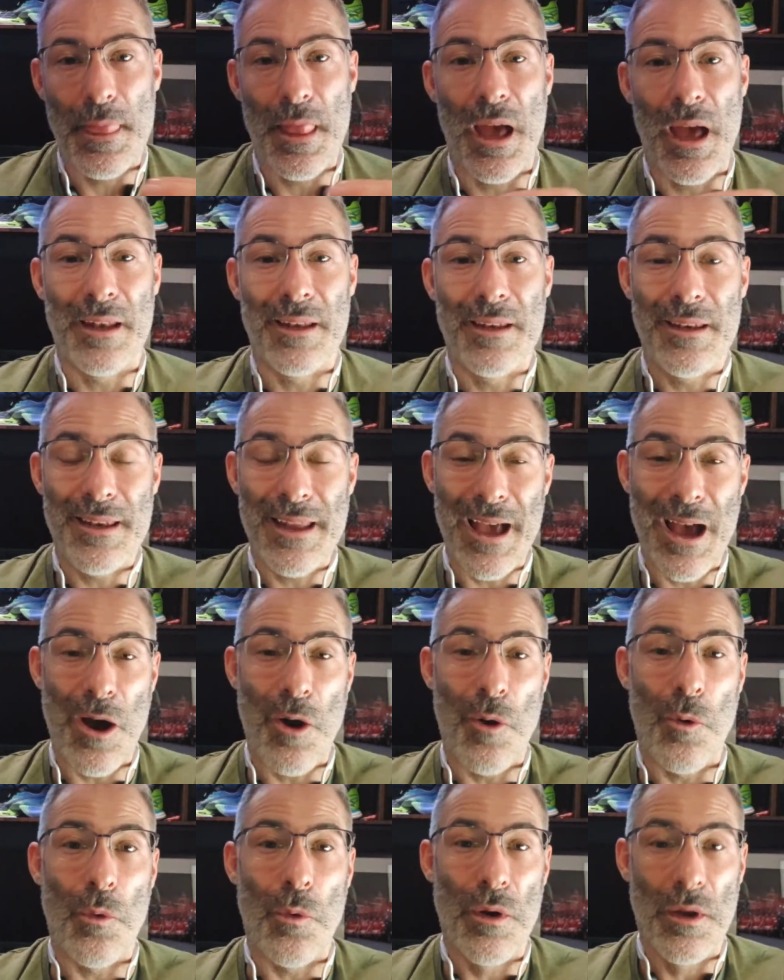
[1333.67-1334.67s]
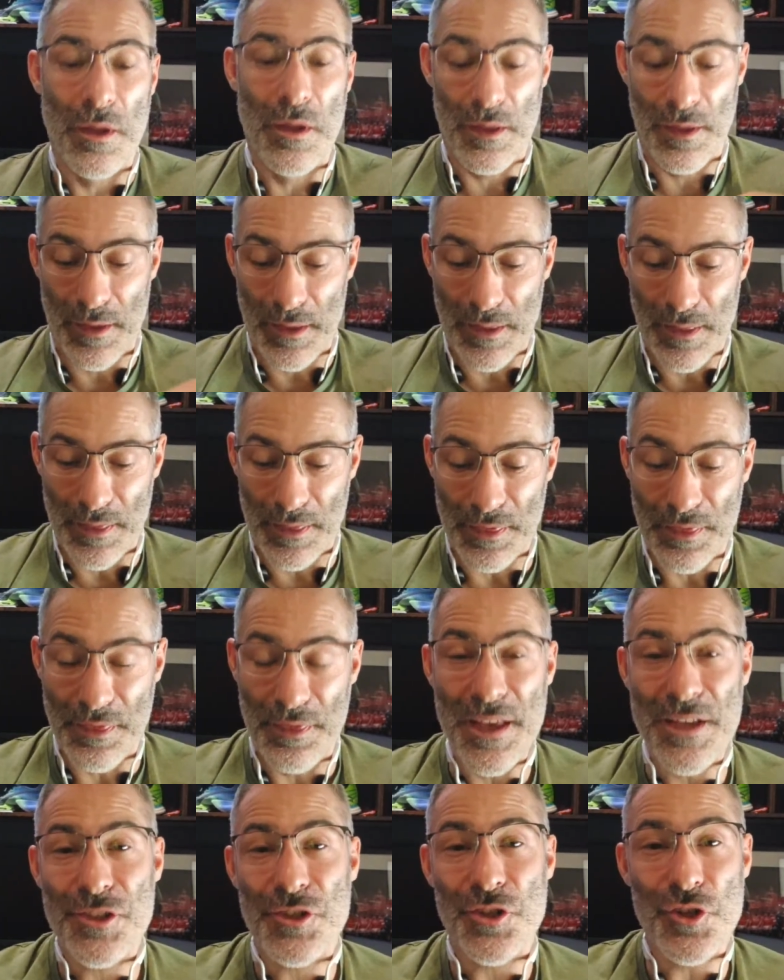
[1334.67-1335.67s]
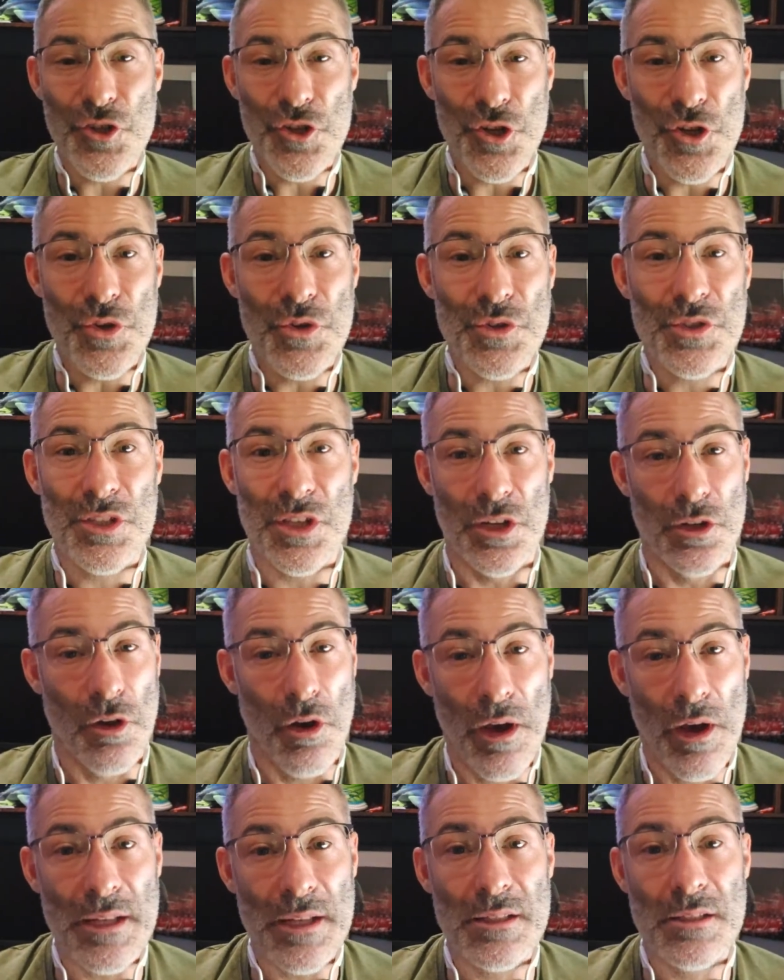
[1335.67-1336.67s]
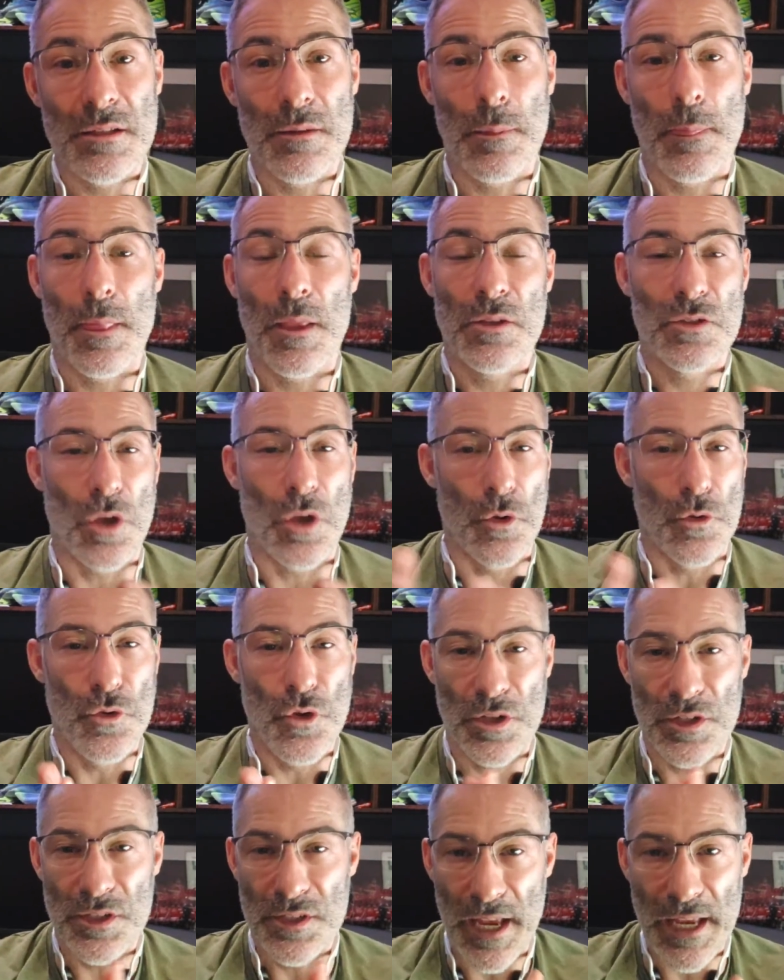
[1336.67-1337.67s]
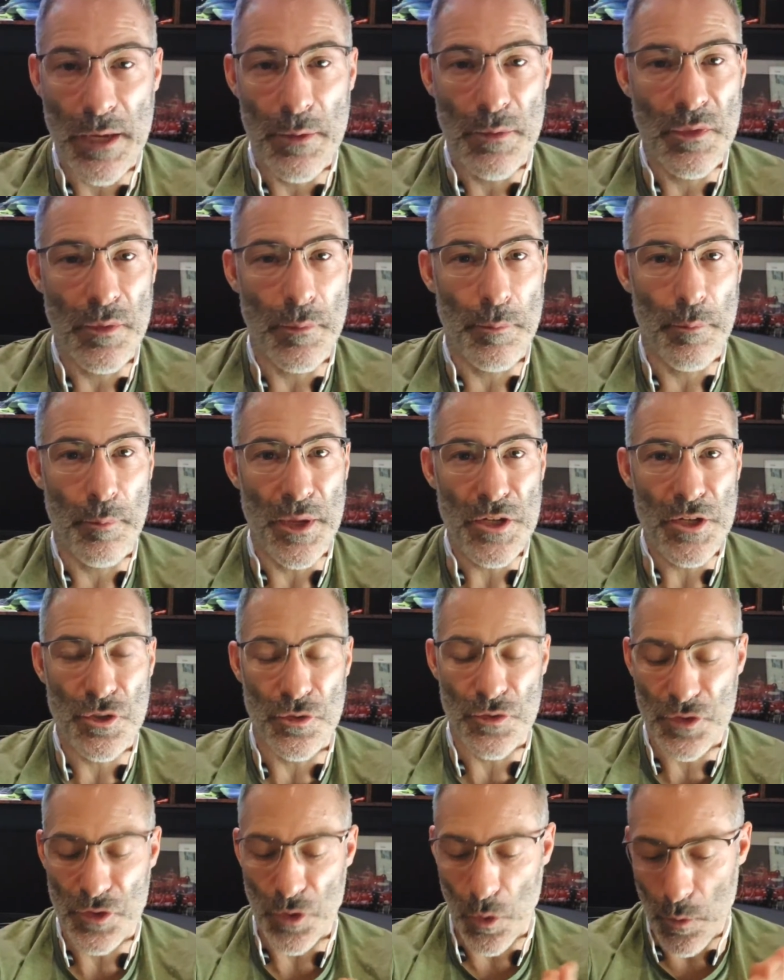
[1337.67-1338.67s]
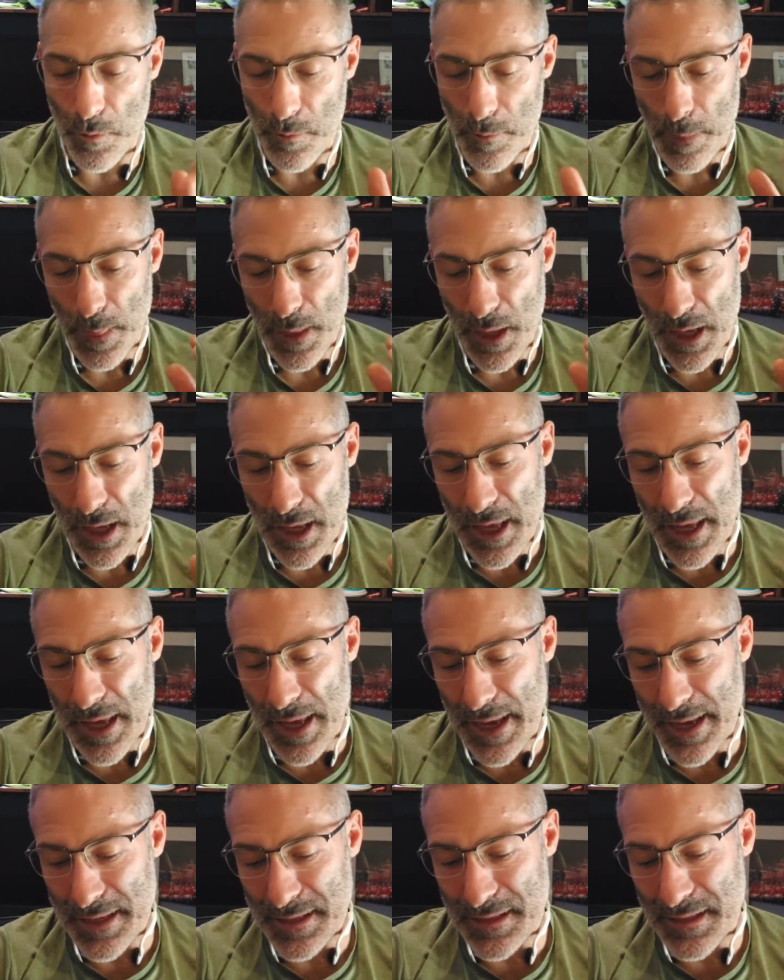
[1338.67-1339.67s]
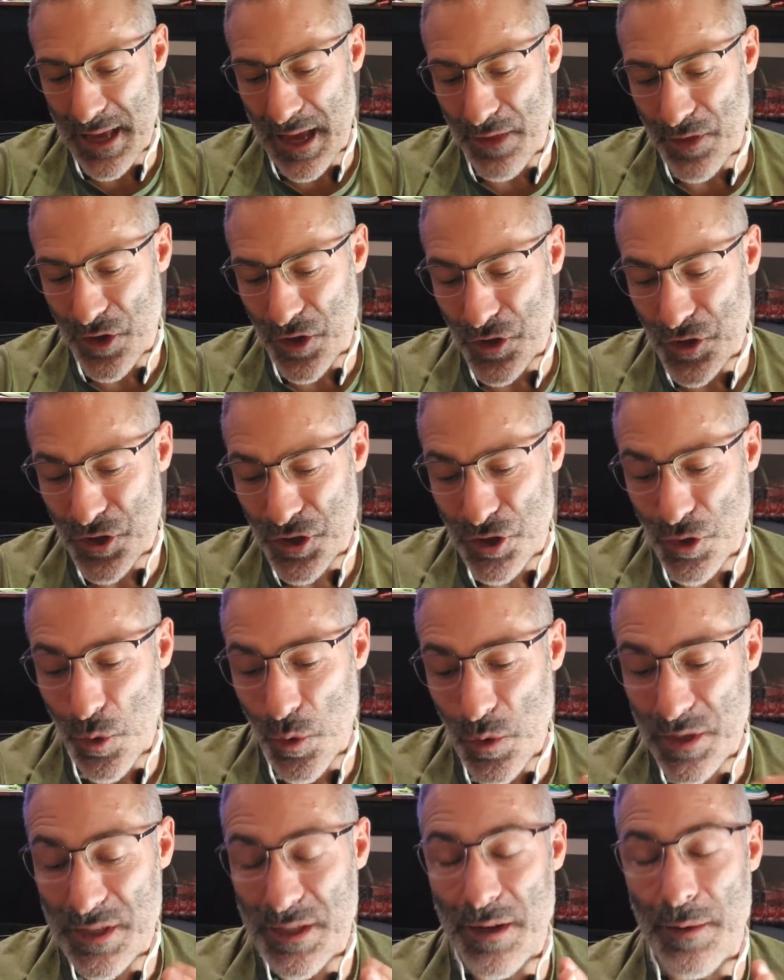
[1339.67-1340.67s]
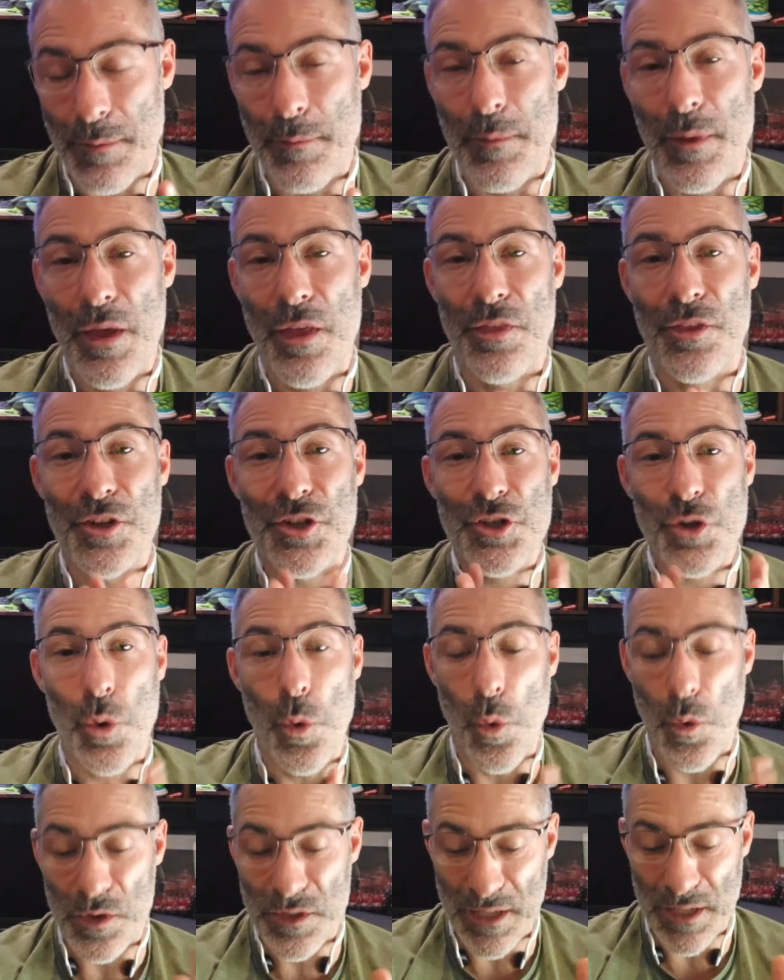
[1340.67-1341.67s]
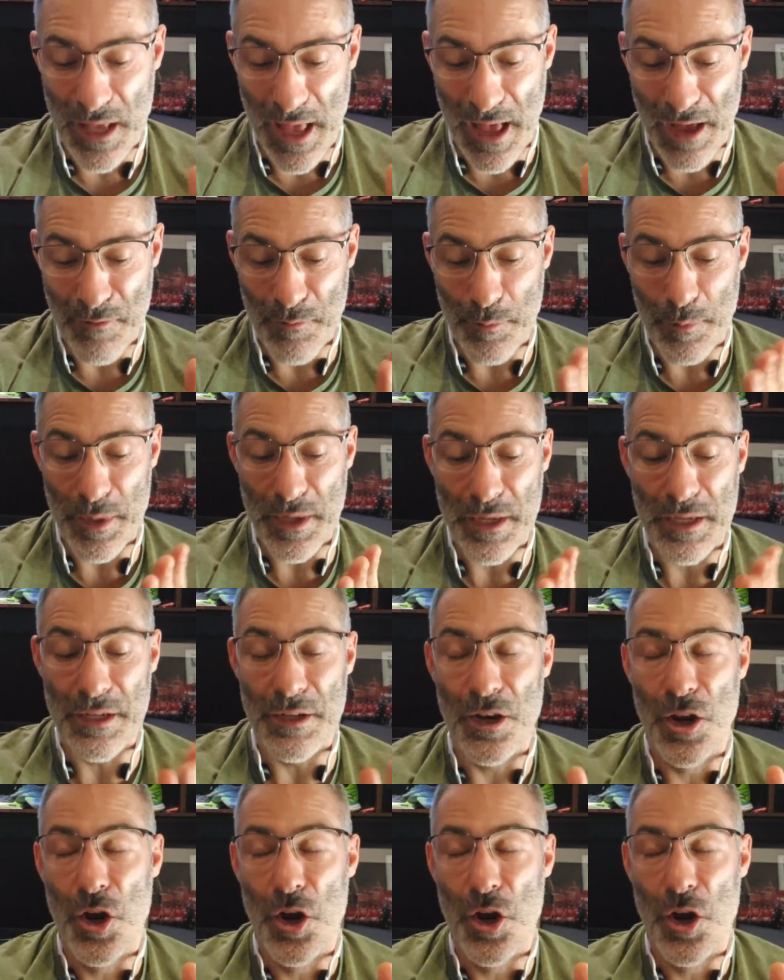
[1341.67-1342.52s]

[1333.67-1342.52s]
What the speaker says: and now this news tonight, so you can take it with a pinch of salt, is that the consortium, the talks have been